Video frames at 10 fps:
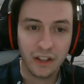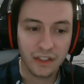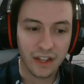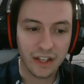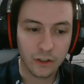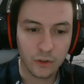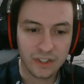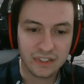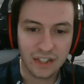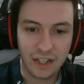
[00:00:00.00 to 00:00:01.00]
they increase
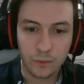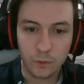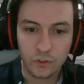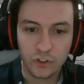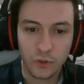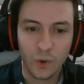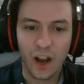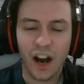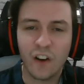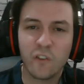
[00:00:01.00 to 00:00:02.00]
the level to
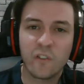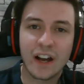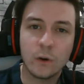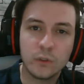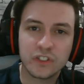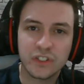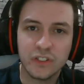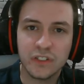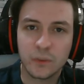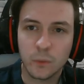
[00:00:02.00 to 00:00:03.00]
a
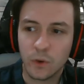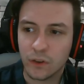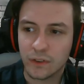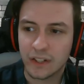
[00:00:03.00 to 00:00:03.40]
thousand while